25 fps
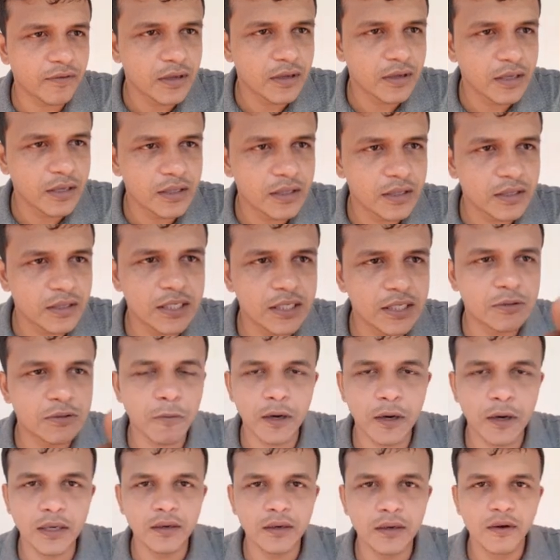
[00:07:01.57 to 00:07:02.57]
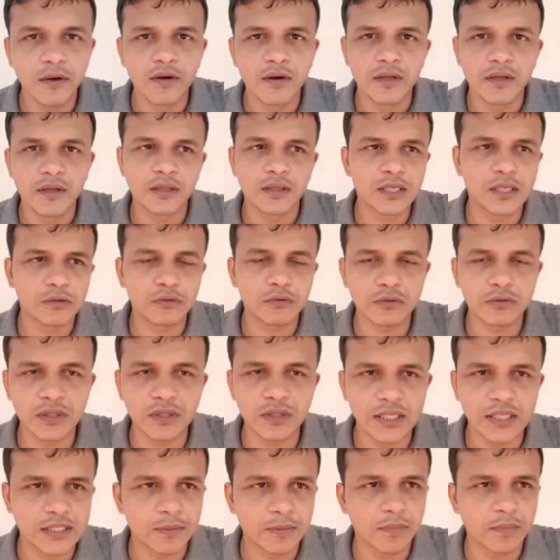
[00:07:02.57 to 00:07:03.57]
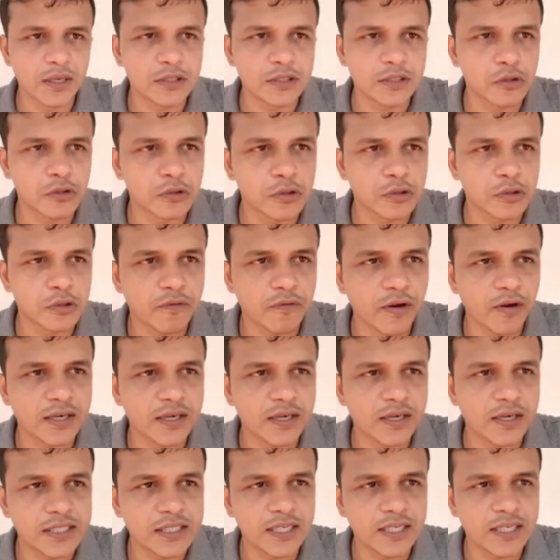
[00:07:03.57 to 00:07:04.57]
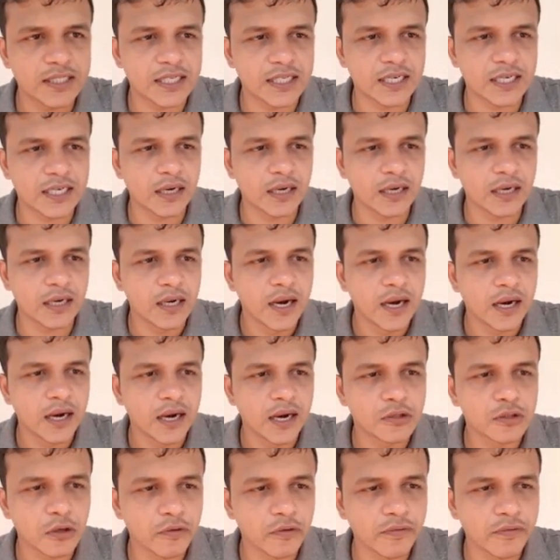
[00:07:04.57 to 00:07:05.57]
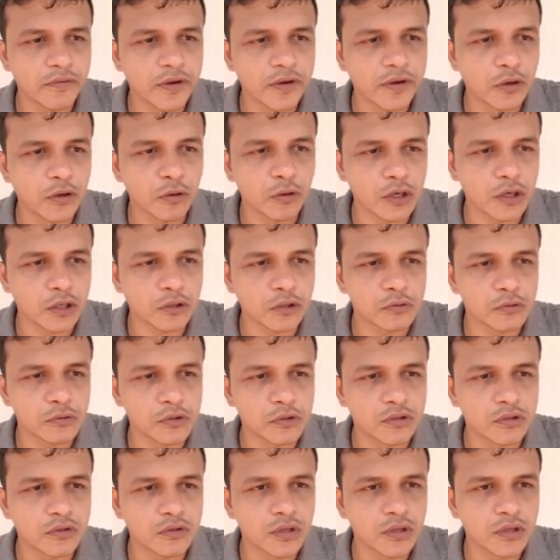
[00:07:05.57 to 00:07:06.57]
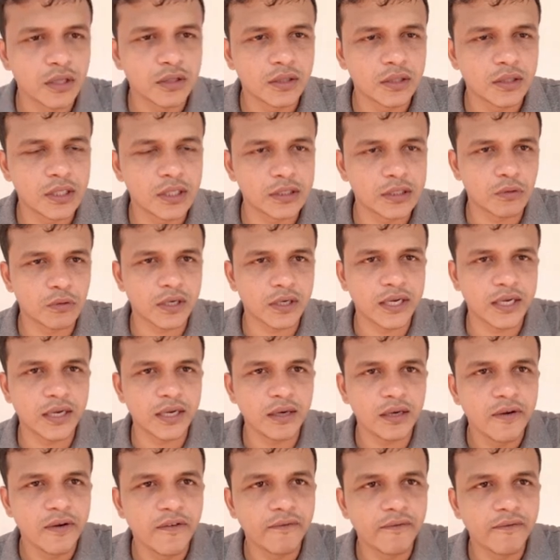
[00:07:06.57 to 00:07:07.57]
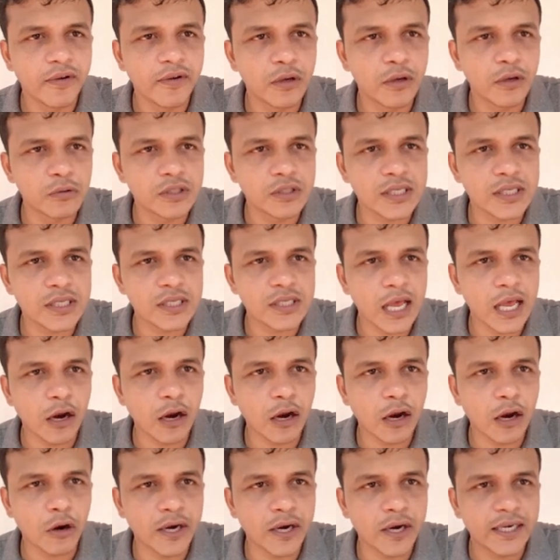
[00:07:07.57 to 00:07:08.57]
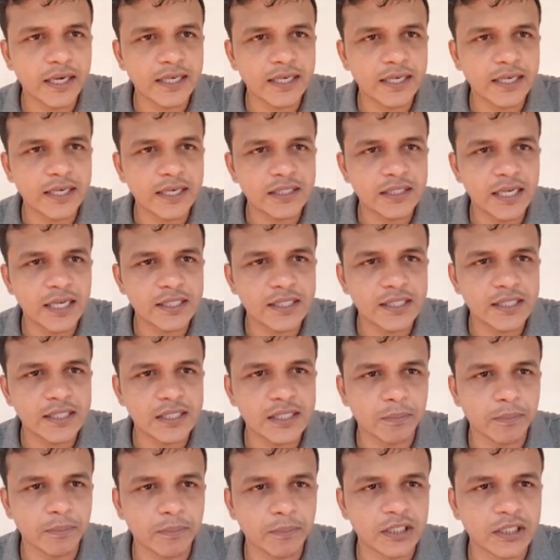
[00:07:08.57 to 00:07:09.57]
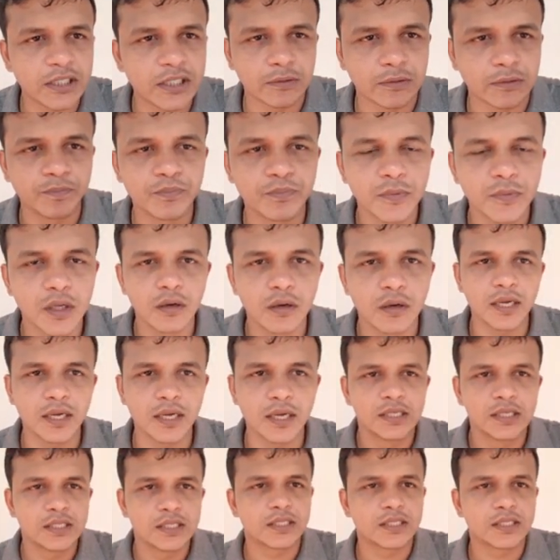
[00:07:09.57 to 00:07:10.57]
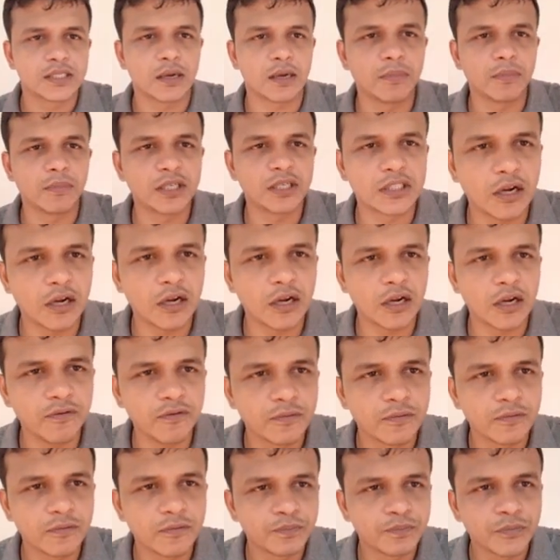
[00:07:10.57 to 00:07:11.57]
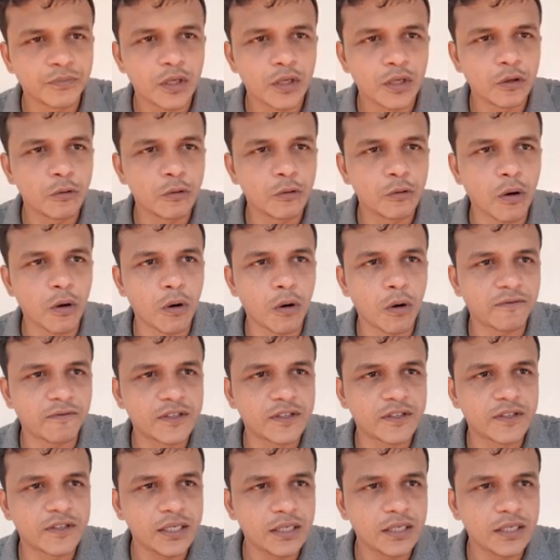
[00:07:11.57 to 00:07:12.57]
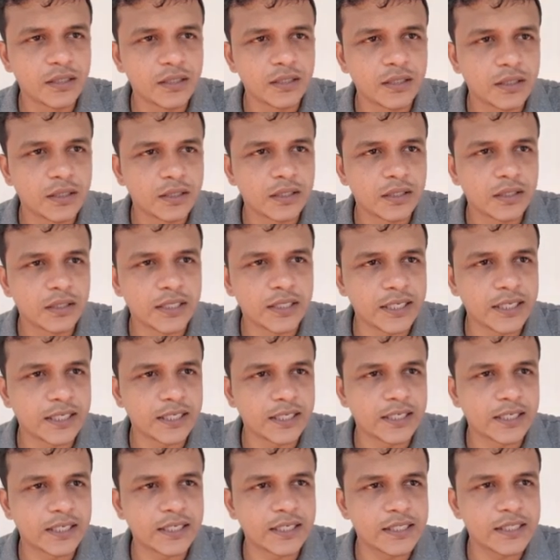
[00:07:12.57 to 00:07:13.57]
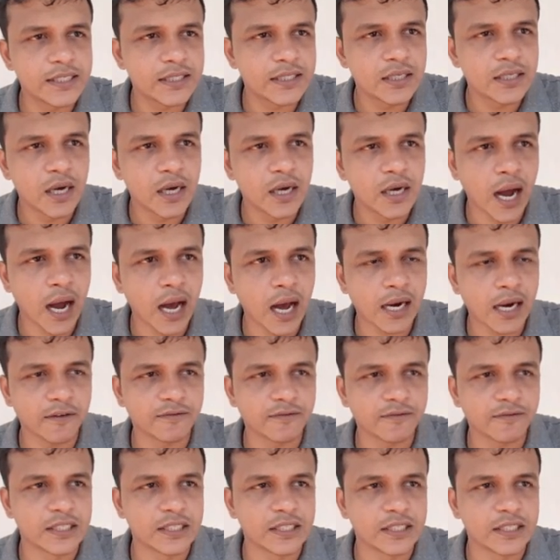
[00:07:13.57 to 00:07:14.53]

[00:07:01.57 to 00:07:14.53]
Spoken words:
this one, this symbol is used for discrete signal, so we do not use this one here. We use elongated s, that is summation. Okay, summation of u of t dt is r of t.